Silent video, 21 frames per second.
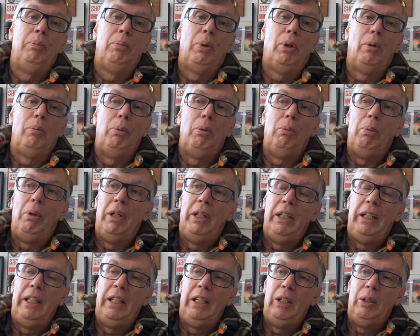
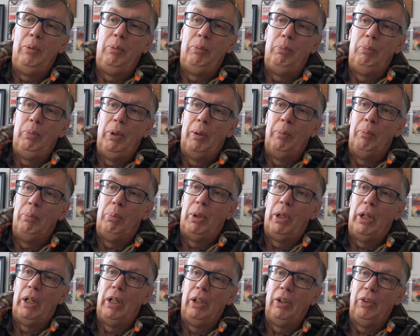Probably
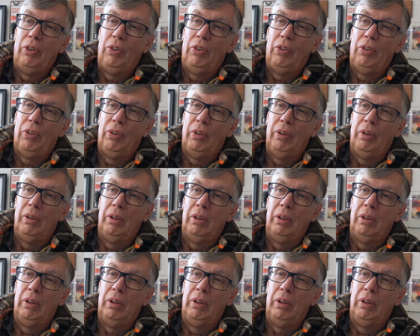parts,